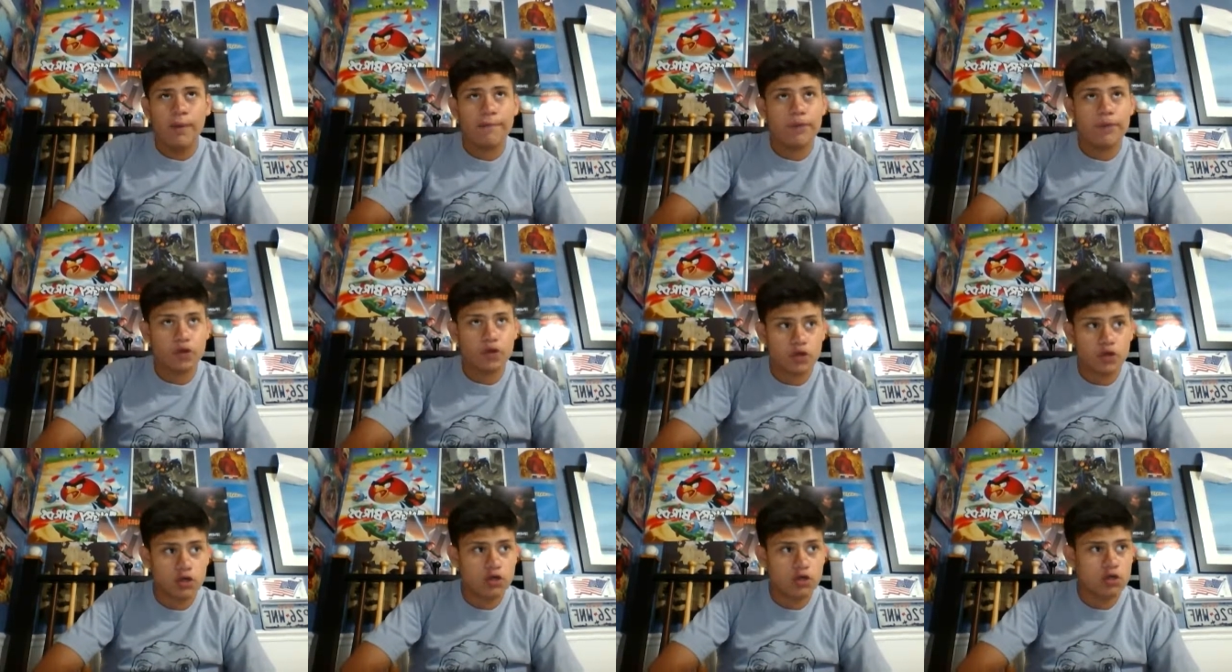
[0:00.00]

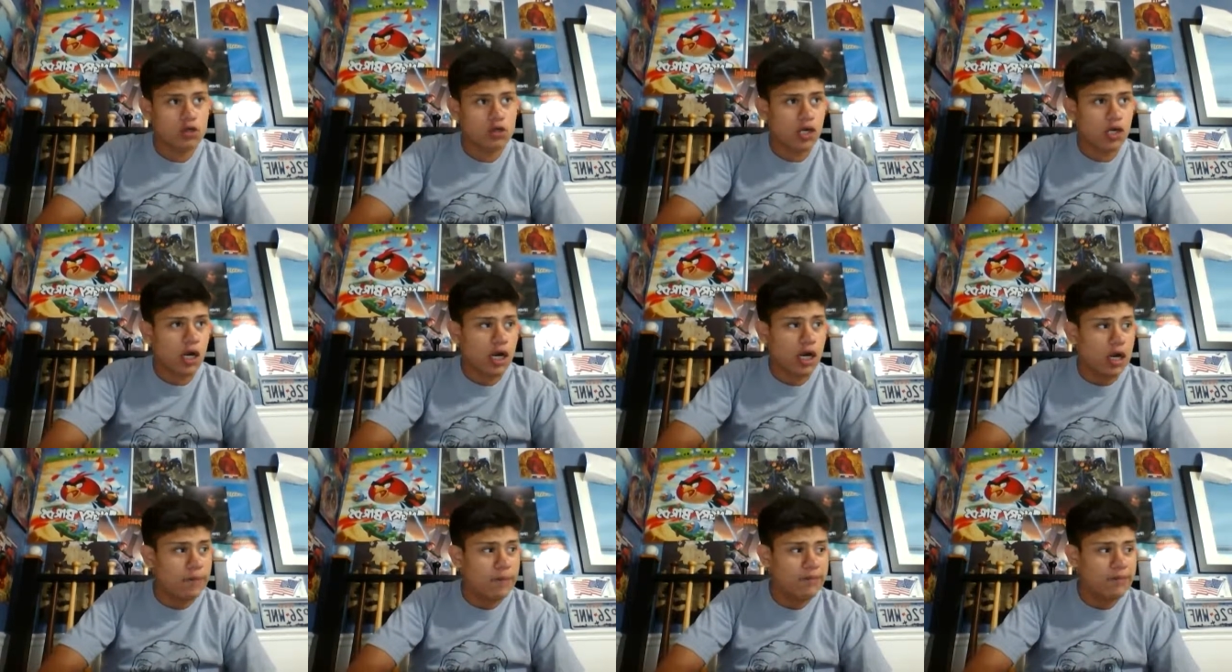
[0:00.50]
per
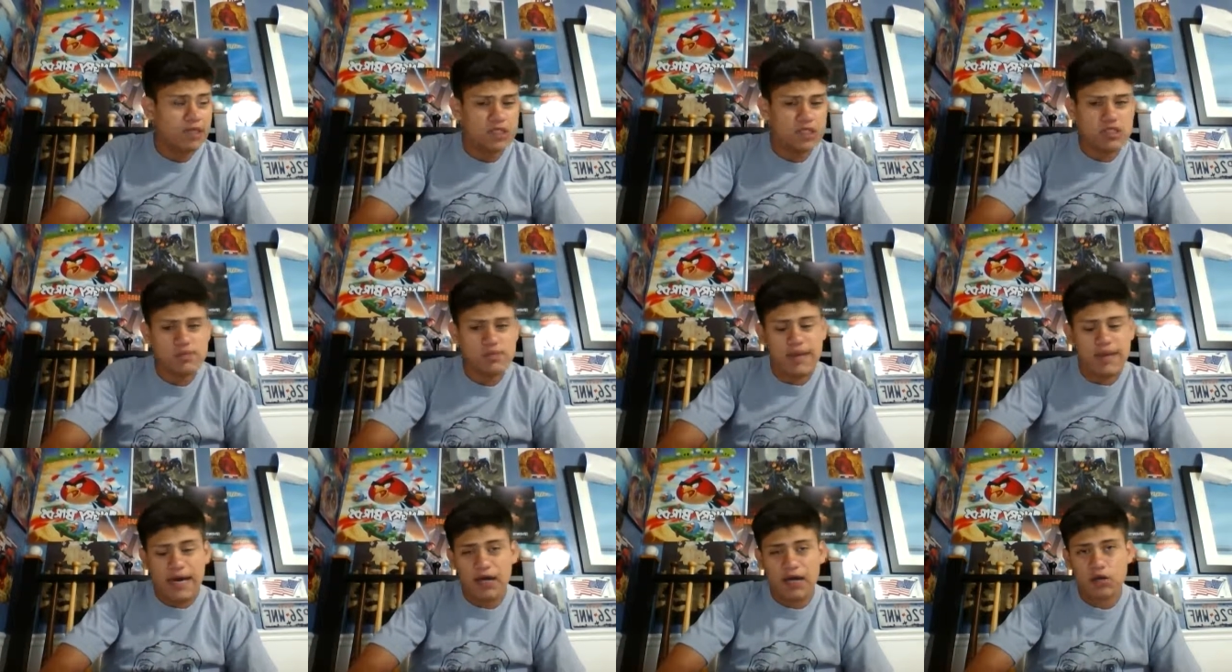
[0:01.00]
um,
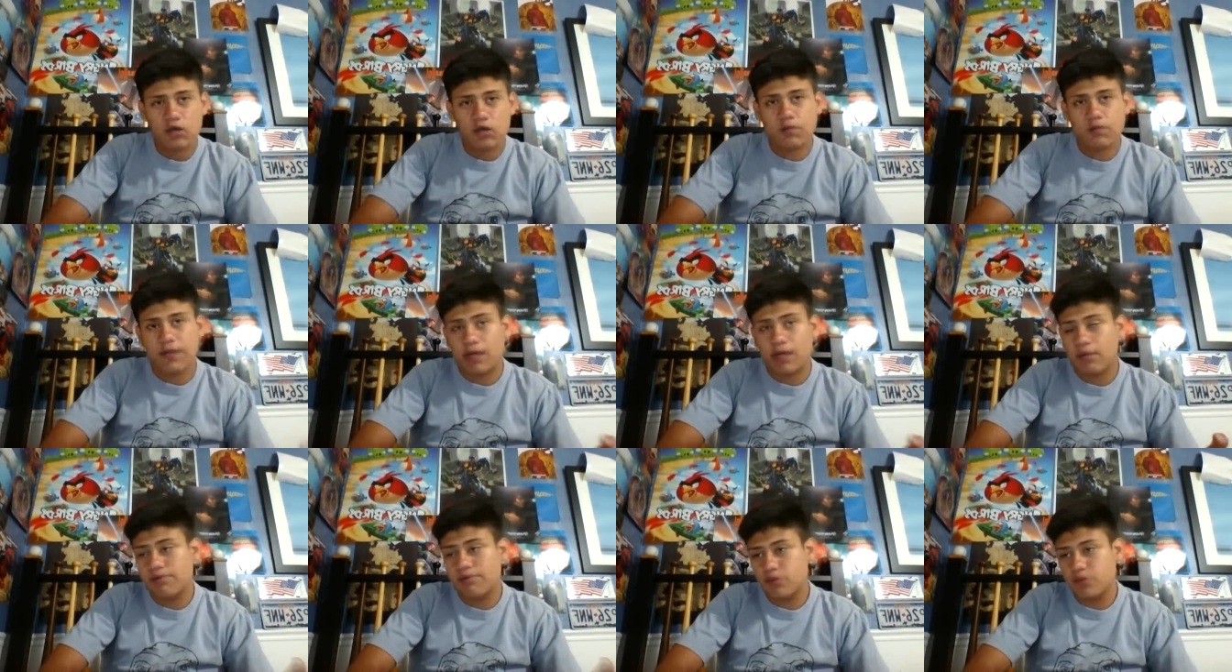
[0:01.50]
issue, but I don't know
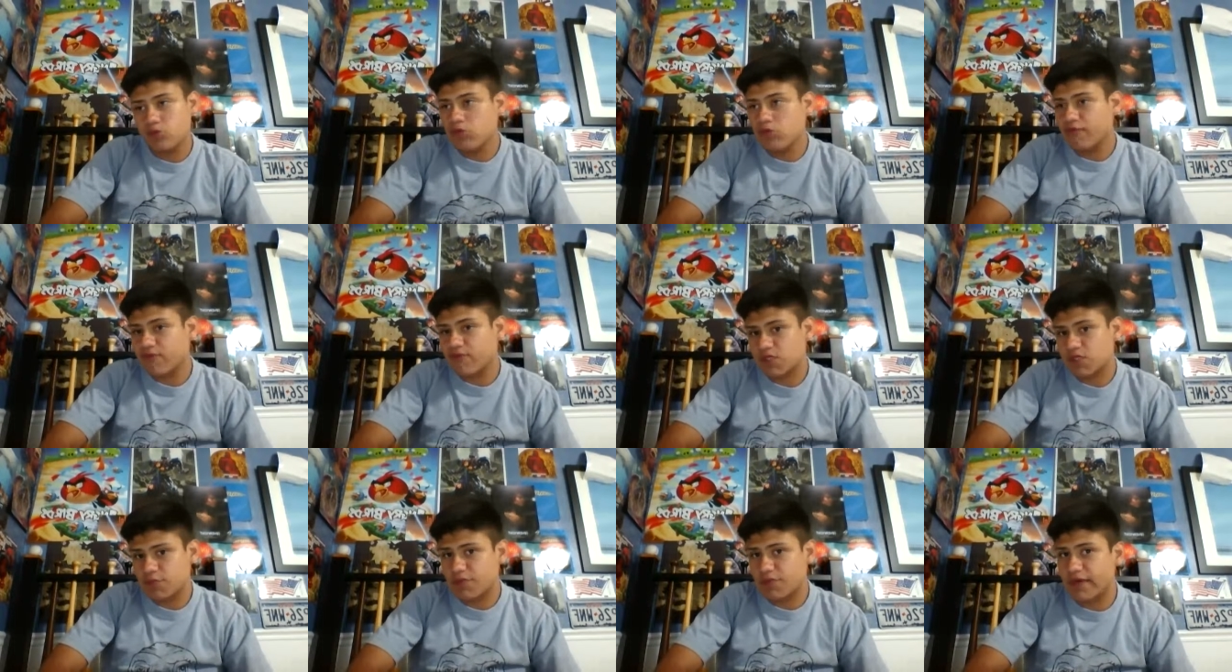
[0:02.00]
about
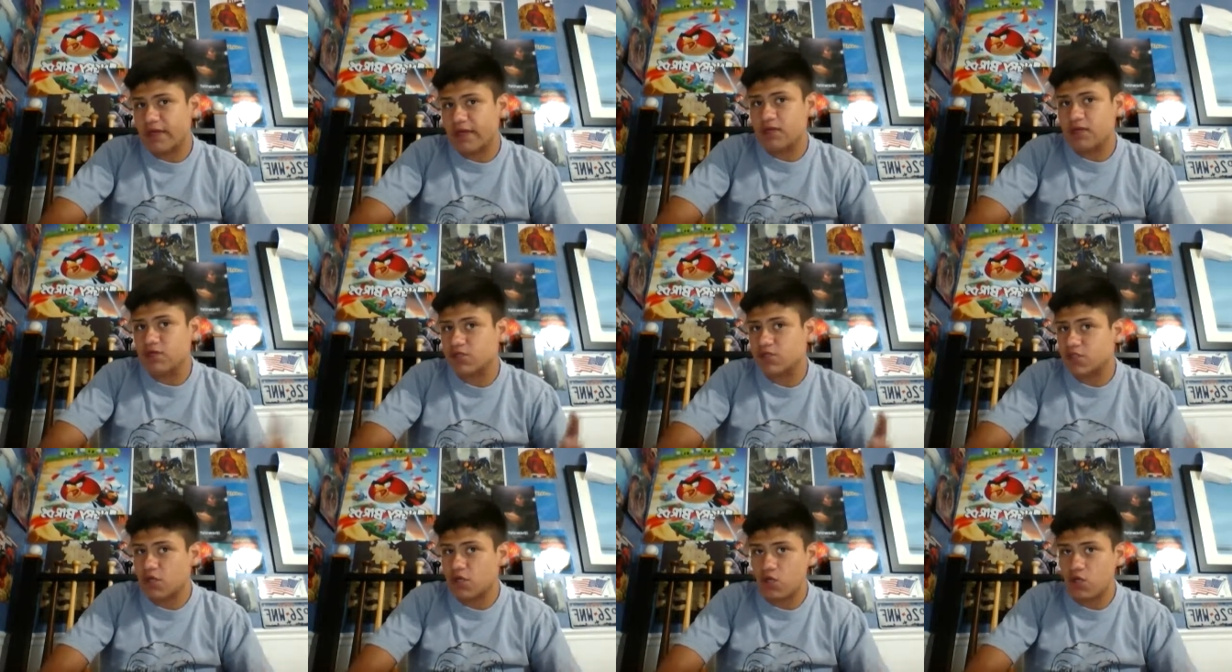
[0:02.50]
doing for
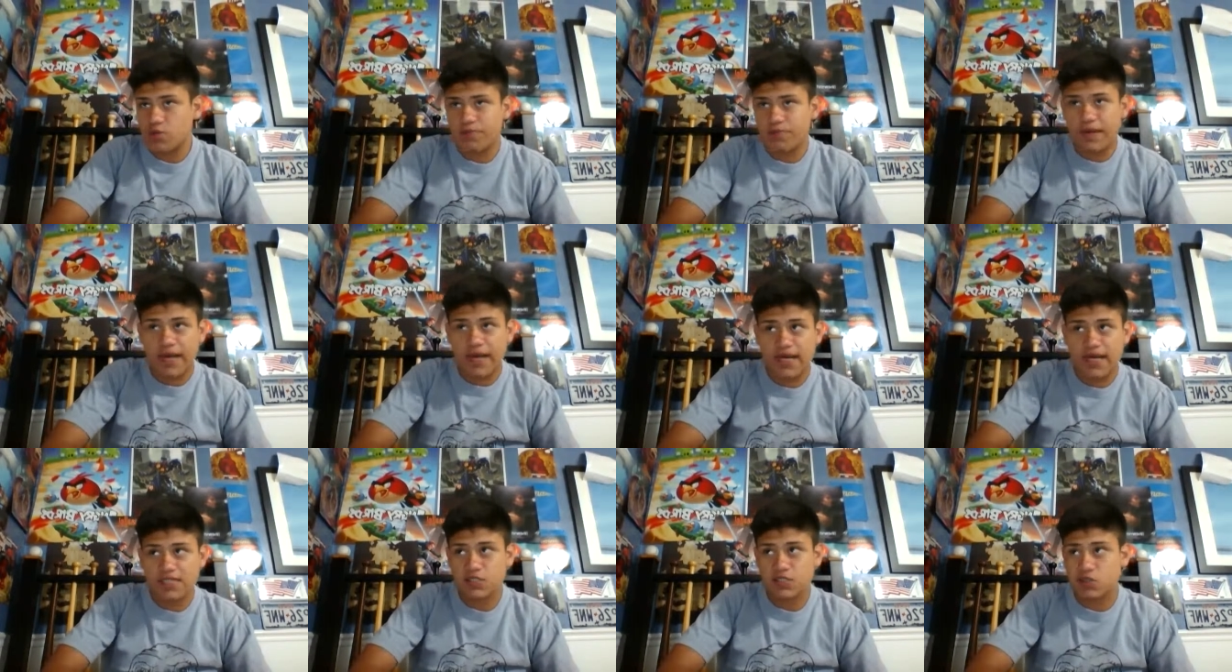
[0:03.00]
spread, Southern
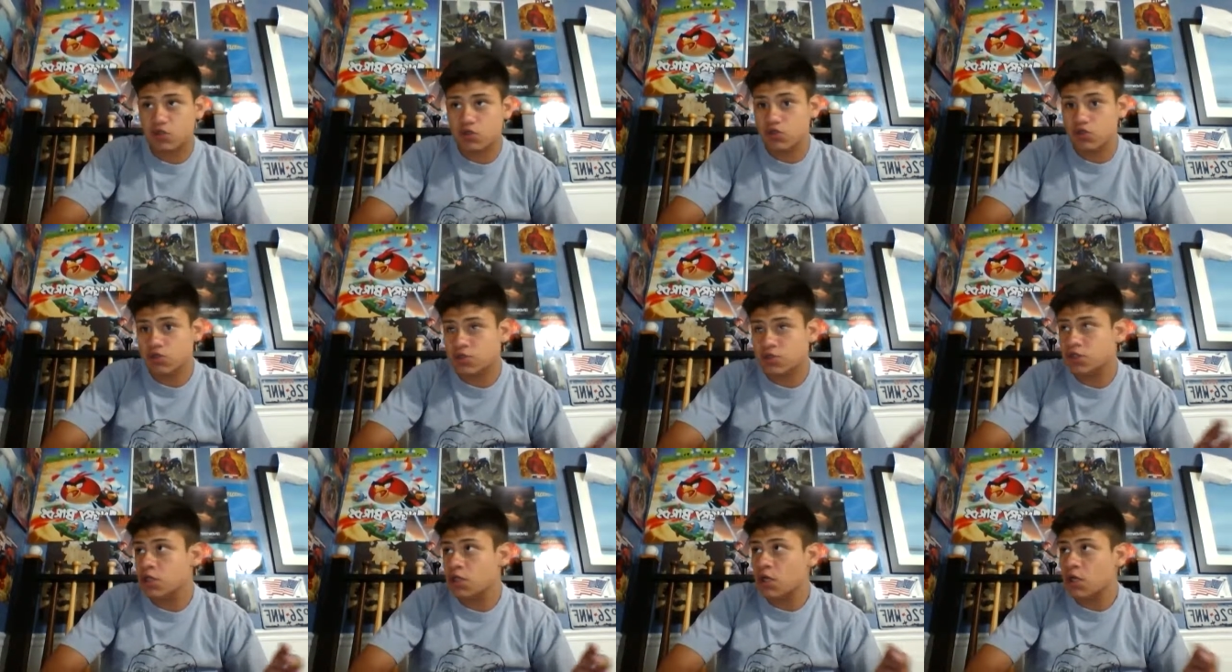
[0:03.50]

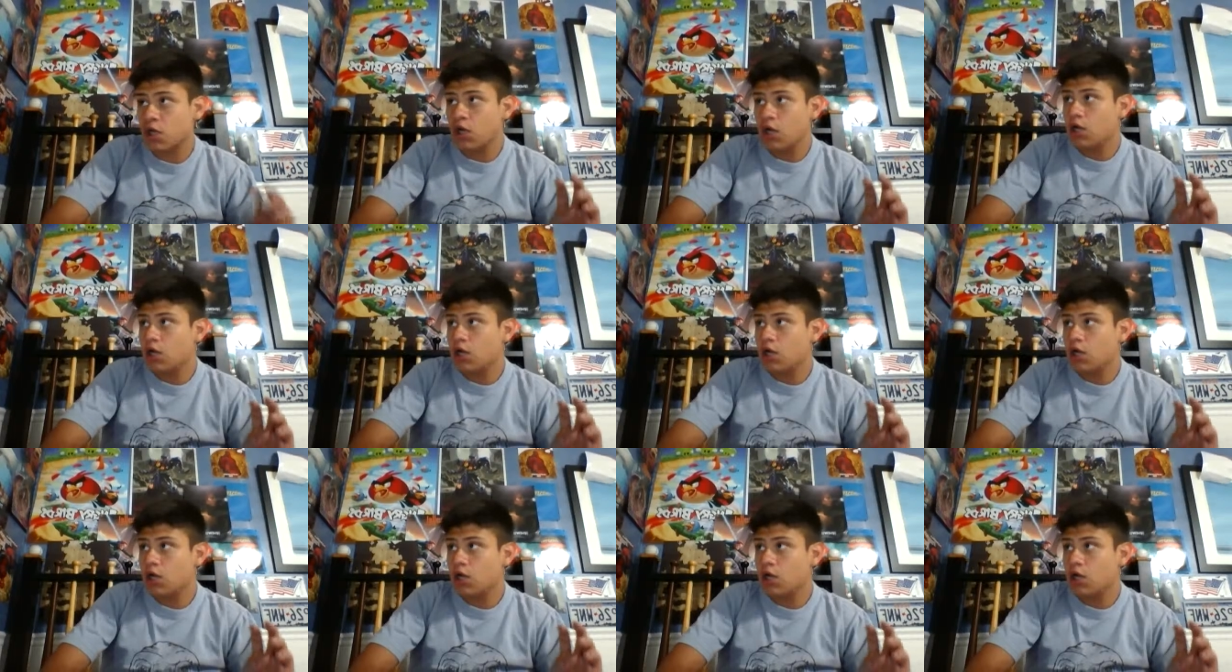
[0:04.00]
Bastards,